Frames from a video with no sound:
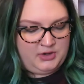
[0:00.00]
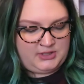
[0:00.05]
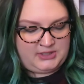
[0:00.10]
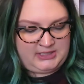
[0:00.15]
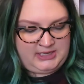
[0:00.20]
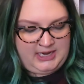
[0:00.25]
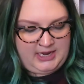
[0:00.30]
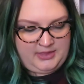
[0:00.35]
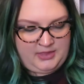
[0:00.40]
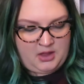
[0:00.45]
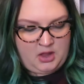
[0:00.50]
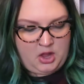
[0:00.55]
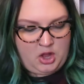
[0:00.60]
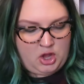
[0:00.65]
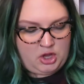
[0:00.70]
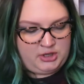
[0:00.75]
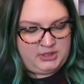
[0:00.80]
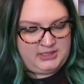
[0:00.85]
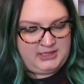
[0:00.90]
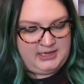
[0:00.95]
Christy and the
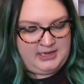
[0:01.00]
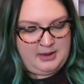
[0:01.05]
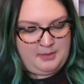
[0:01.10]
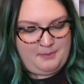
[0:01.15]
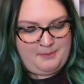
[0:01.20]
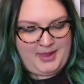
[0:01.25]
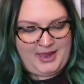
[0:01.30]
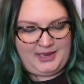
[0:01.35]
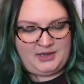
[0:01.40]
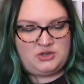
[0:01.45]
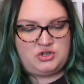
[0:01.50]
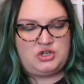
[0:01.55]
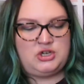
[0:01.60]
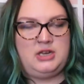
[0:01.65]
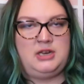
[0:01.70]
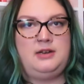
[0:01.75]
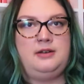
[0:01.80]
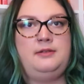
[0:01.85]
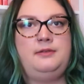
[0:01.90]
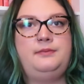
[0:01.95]
Haunted
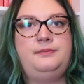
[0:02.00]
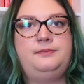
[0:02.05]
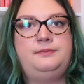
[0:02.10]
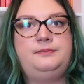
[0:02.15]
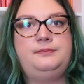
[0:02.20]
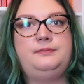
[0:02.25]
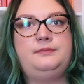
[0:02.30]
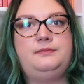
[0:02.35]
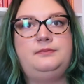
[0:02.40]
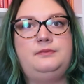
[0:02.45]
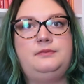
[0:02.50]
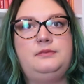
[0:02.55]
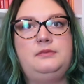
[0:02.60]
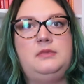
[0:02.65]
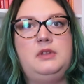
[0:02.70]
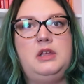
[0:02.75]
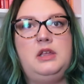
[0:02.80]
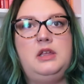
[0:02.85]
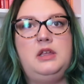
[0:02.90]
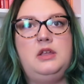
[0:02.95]
Mansion.
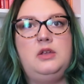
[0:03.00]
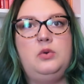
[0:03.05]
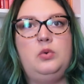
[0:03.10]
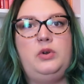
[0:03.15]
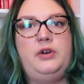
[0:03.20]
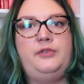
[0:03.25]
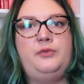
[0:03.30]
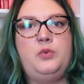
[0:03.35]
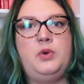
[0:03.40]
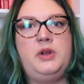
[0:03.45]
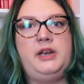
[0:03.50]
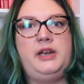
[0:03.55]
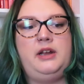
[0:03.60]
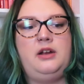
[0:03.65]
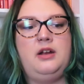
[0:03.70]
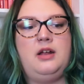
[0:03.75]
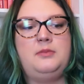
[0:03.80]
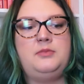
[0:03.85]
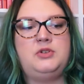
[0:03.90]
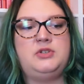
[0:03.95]
What if one
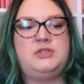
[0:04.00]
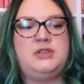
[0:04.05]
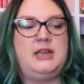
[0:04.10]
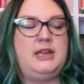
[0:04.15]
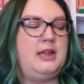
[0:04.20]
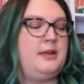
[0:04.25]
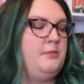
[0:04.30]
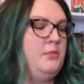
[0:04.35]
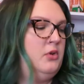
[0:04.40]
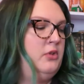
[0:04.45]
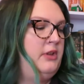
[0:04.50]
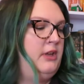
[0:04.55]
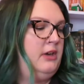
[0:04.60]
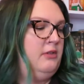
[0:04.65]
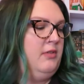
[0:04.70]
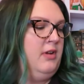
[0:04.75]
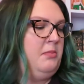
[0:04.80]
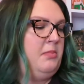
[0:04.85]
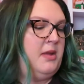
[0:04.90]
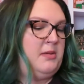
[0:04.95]
year I'm just like, I'm only going
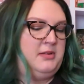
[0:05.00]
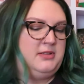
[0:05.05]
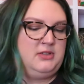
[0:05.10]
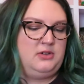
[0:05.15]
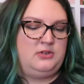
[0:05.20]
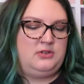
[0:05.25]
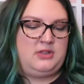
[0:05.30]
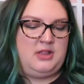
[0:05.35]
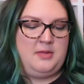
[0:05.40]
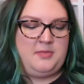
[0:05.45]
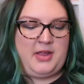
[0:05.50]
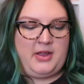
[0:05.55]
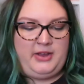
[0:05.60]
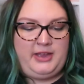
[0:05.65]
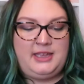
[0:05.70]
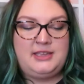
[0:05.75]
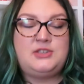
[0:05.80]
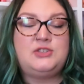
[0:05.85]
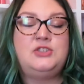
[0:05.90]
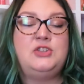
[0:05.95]
to read Babysitter's Club? I
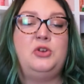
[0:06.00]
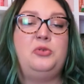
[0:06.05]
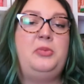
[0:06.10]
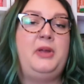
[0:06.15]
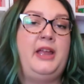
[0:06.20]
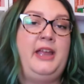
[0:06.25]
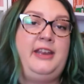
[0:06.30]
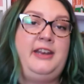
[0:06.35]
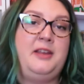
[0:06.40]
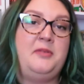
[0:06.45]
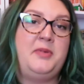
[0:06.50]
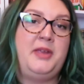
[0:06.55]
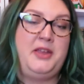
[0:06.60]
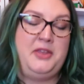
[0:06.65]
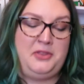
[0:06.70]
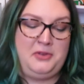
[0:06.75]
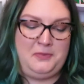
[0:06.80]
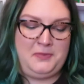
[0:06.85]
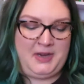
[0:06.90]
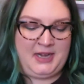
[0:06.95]
get so behind on my
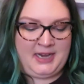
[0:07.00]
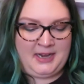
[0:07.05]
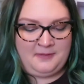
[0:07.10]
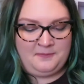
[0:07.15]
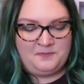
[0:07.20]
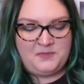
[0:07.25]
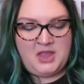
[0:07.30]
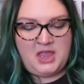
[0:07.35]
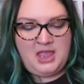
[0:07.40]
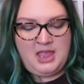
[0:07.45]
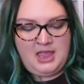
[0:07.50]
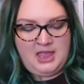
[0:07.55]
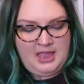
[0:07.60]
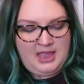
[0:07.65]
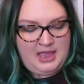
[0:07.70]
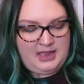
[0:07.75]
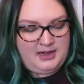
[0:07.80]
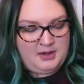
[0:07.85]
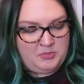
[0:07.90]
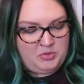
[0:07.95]
other reading.
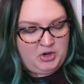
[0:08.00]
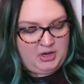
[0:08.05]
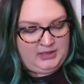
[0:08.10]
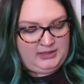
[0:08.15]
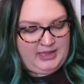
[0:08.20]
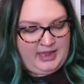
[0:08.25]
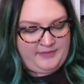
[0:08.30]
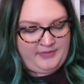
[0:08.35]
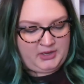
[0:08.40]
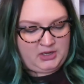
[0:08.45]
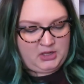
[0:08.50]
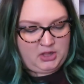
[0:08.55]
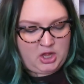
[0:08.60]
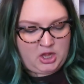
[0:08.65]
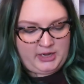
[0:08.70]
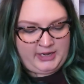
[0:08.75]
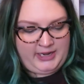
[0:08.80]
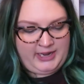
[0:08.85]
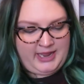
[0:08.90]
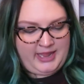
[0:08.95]
Number 11,
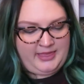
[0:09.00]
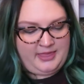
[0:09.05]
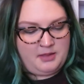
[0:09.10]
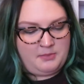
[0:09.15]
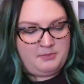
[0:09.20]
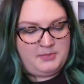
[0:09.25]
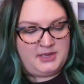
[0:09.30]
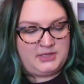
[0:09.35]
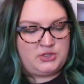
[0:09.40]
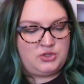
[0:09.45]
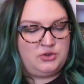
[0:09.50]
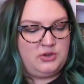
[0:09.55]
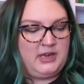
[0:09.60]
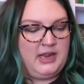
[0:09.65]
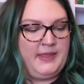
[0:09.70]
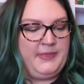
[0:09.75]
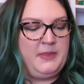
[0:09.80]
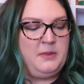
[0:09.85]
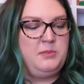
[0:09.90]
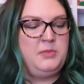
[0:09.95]
Claudia and the
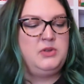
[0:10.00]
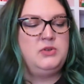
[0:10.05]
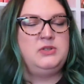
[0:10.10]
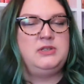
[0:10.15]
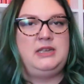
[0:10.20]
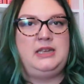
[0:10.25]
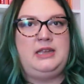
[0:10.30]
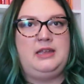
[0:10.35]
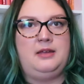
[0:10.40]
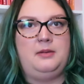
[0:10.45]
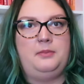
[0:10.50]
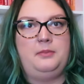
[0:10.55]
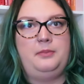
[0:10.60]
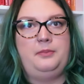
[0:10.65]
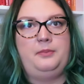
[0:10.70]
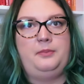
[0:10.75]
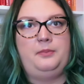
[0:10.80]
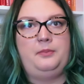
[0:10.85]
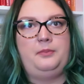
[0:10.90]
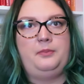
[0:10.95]
Mystery at the
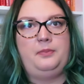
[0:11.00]
Museum.